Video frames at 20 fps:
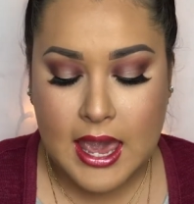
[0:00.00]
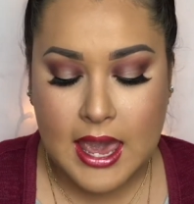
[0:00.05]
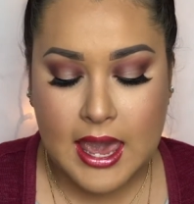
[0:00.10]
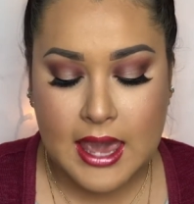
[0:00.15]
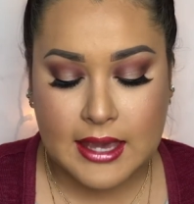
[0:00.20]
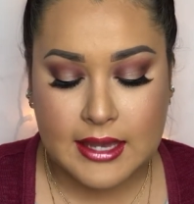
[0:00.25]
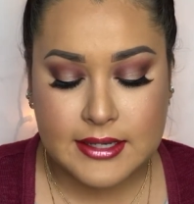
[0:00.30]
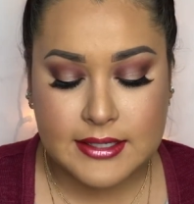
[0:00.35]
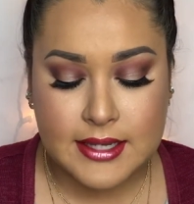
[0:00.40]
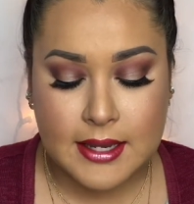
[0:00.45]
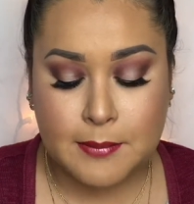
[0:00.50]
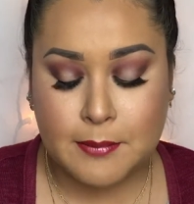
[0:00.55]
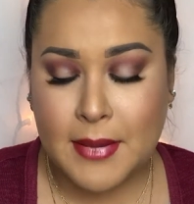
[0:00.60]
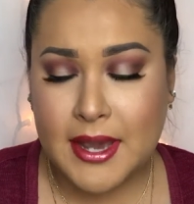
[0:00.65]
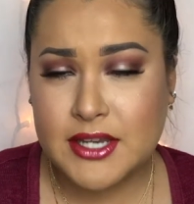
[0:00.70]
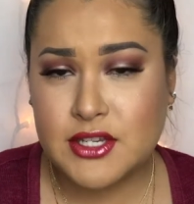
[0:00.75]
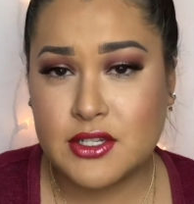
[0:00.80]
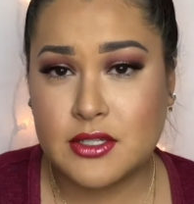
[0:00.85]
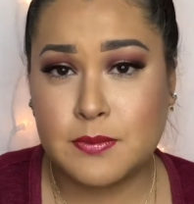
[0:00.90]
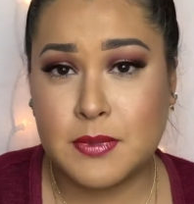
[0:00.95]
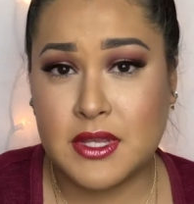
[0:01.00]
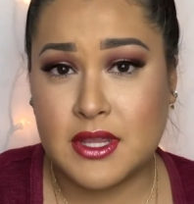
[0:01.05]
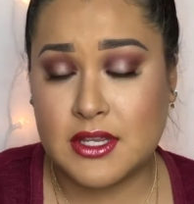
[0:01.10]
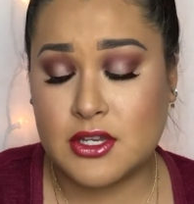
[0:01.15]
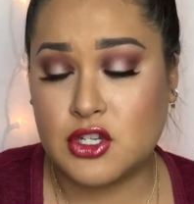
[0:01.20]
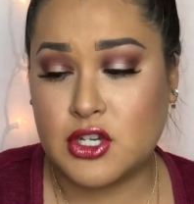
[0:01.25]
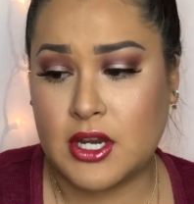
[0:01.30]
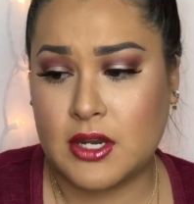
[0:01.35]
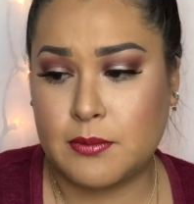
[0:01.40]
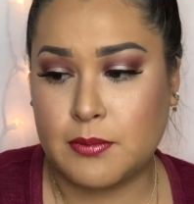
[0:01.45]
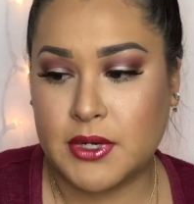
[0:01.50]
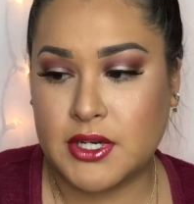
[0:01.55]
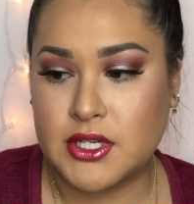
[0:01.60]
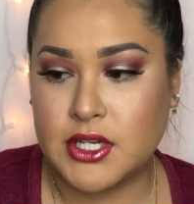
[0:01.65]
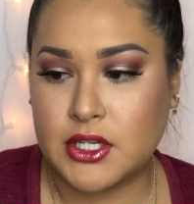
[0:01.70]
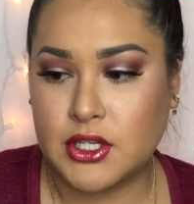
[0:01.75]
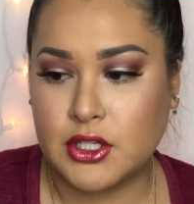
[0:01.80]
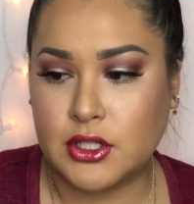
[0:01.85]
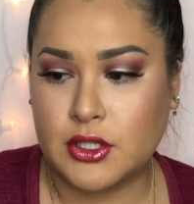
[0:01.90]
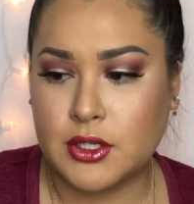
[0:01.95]
And it might just be this shade in
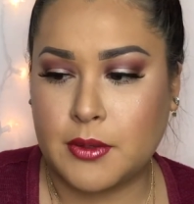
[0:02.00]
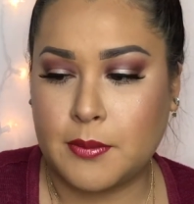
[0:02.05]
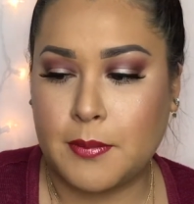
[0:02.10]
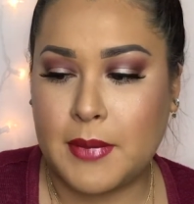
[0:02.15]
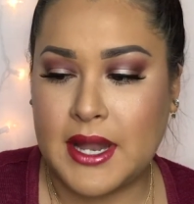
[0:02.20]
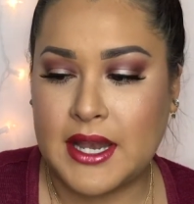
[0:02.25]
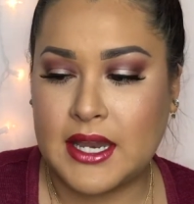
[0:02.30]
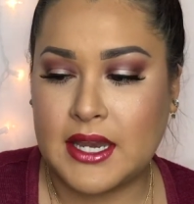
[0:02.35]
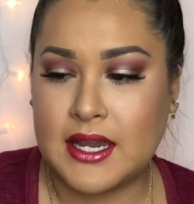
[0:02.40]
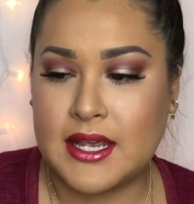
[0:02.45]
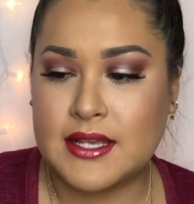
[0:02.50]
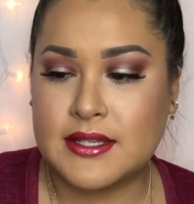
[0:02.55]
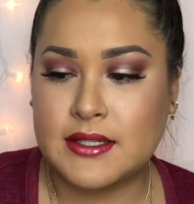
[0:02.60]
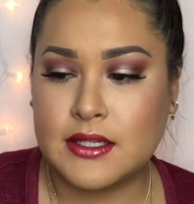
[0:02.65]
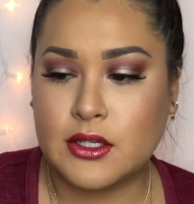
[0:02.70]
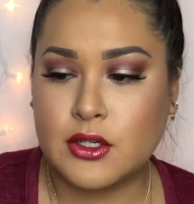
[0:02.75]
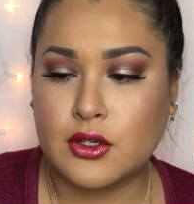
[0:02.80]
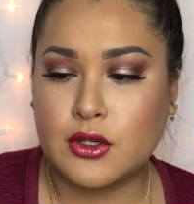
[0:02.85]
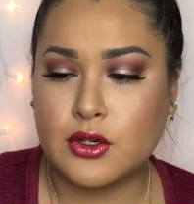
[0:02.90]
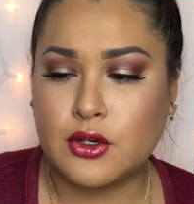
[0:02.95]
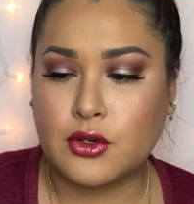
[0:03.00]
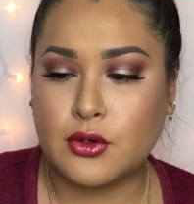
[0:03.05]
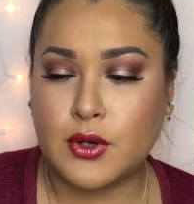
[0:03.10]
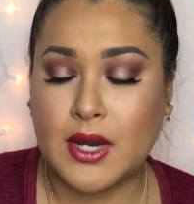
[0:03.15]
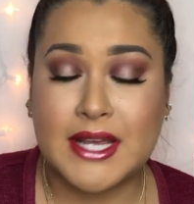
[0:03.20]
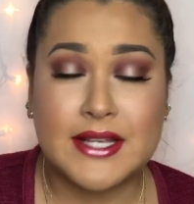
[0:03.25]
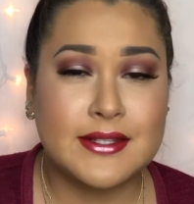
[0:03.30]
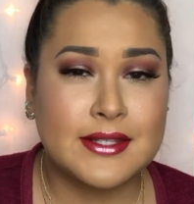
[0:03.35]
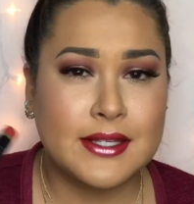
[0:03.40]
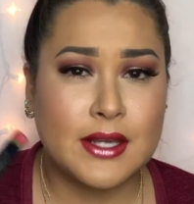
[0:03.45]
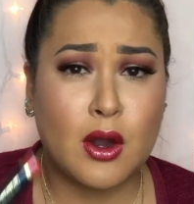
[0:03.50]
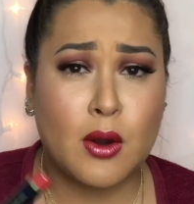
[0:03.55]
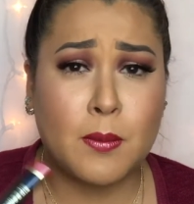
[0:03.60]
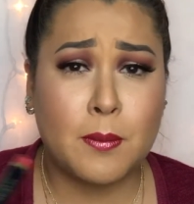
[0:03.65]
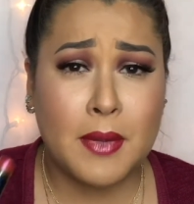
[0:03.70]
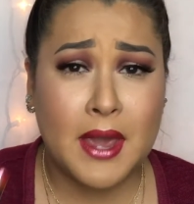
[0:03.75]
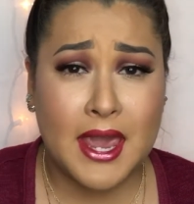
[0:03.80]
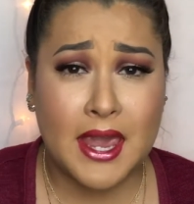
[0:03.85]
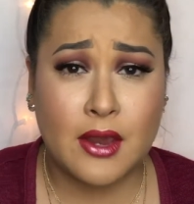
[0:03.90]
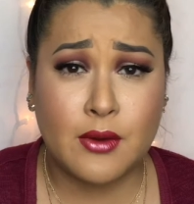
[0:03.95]
particular, but it isn't crazy
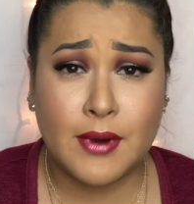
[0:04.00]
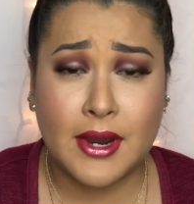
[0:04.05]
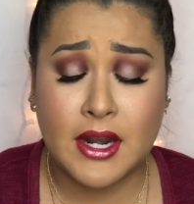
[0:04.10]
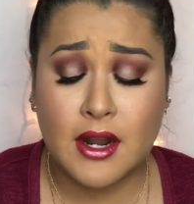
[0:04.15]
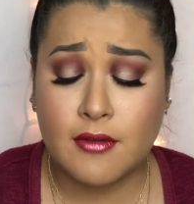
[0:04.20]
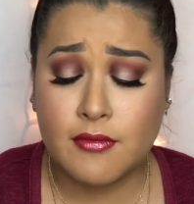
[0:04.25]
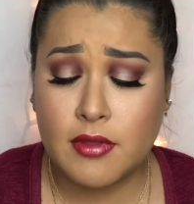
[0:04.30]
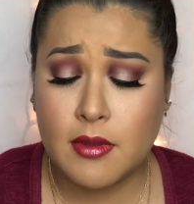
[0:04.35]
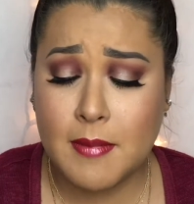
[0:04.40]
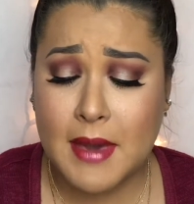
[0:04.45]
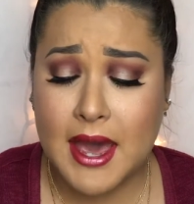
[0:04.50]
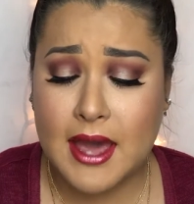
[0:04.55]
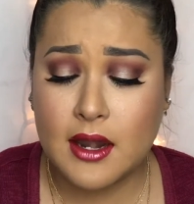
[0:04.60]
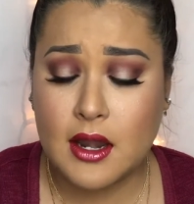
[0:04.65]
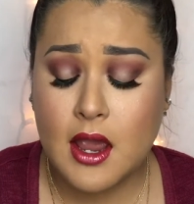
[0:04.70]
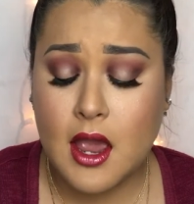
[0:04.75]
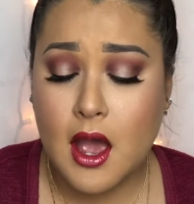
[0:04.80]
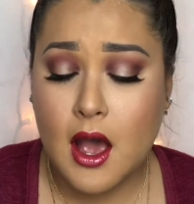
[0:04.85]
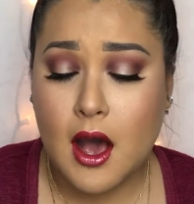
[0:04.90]
opaque right off the bat.